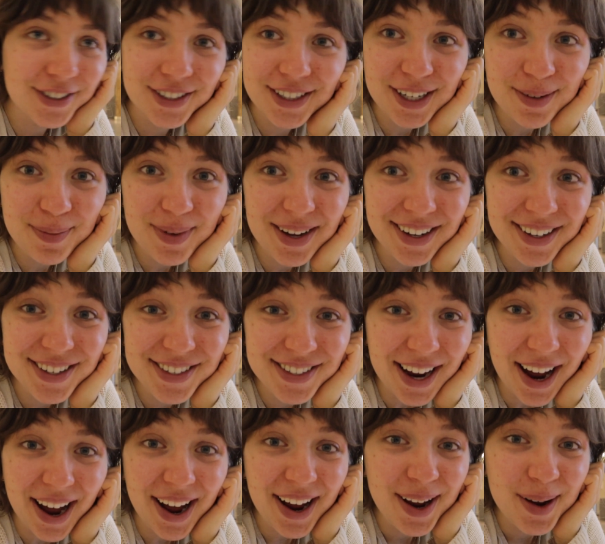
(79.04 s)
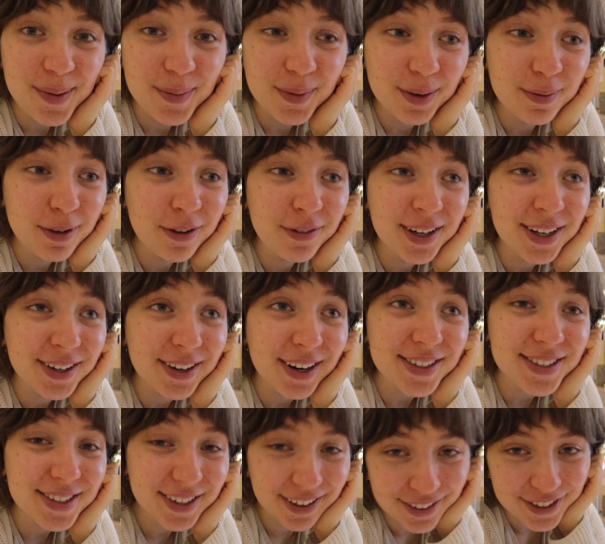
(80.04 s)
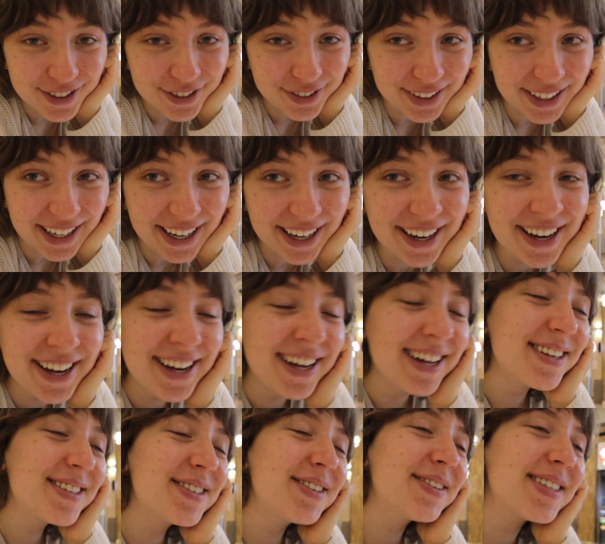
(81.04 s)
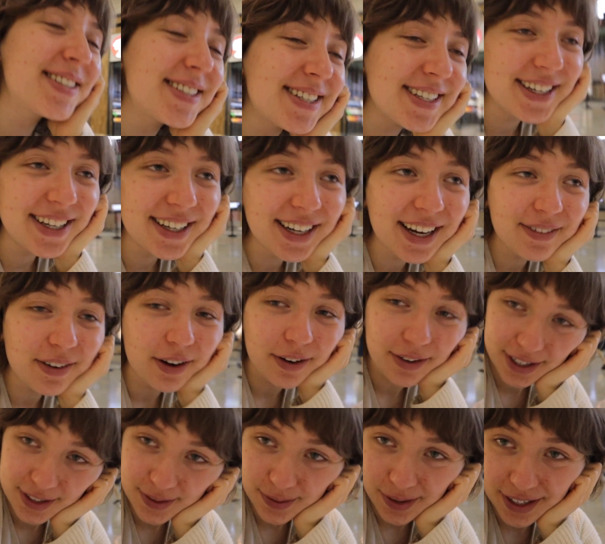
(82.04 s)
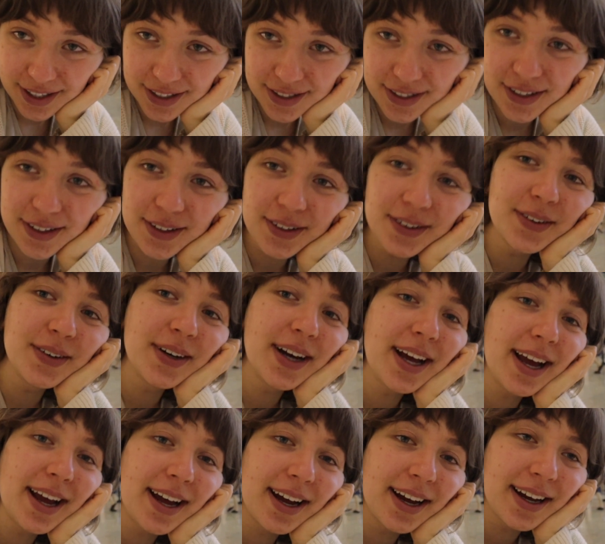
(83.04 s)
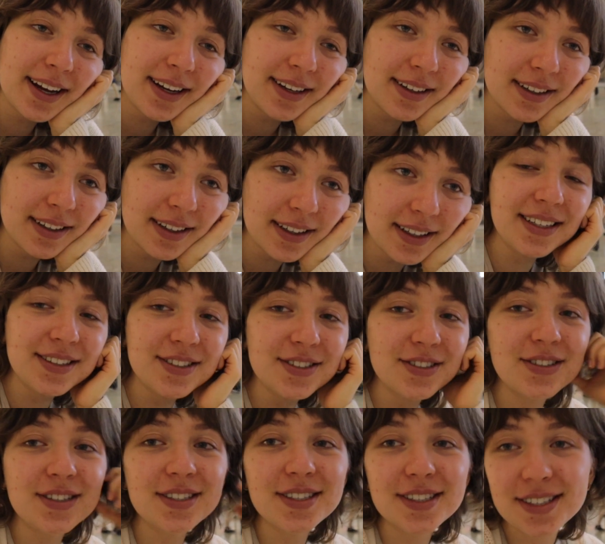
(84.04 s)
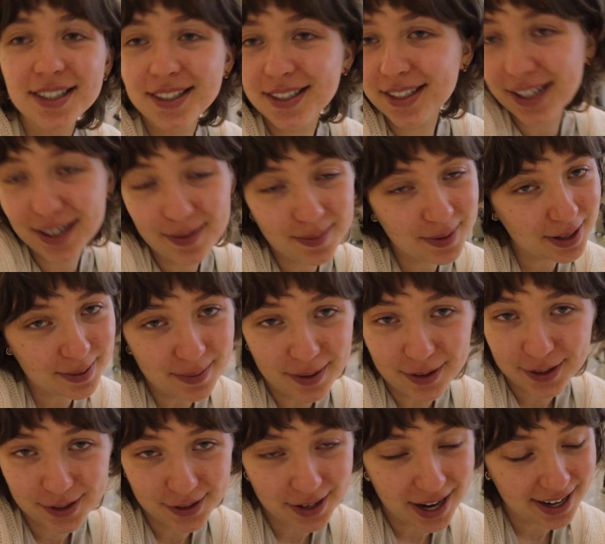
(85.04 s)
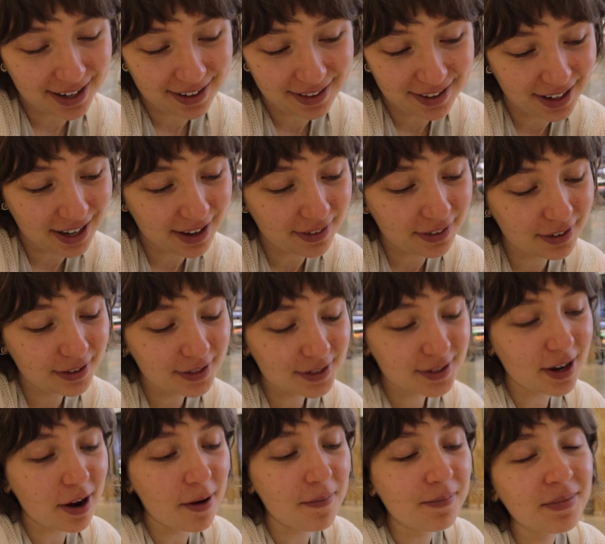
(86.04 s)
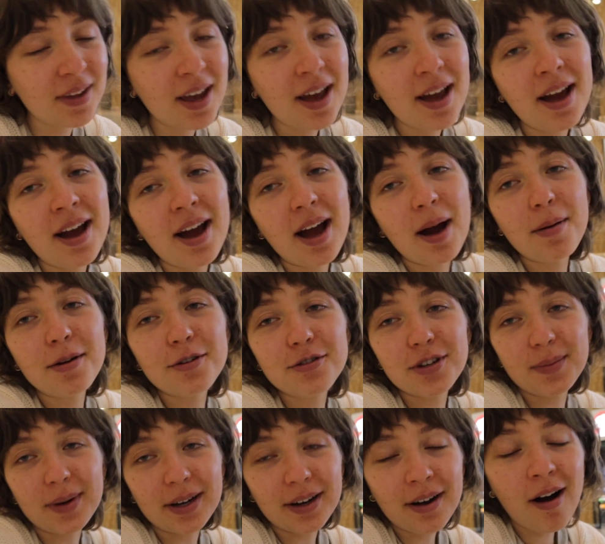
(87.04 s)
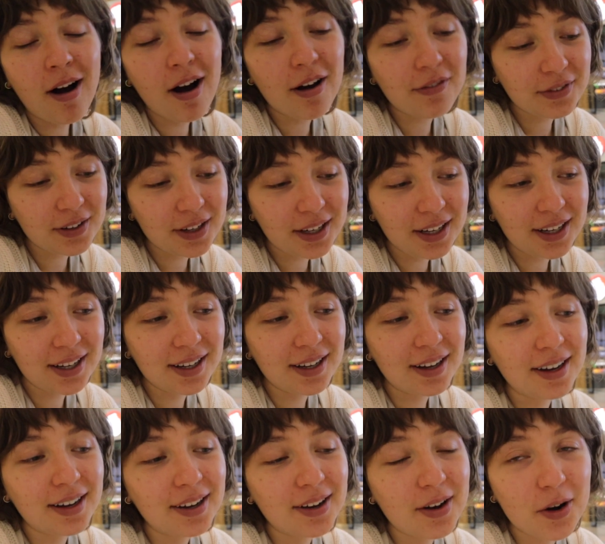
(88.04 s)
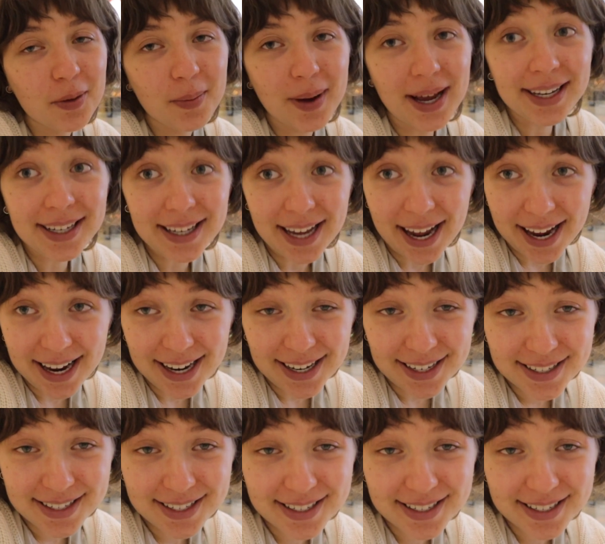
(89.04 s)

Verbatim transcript: just gonna be a good time. We're moving across the country to a city I've always wanted to, and it's just, it's gonna be the most grand thing ever, so. I'm gonna drink my coffee, go to my gate.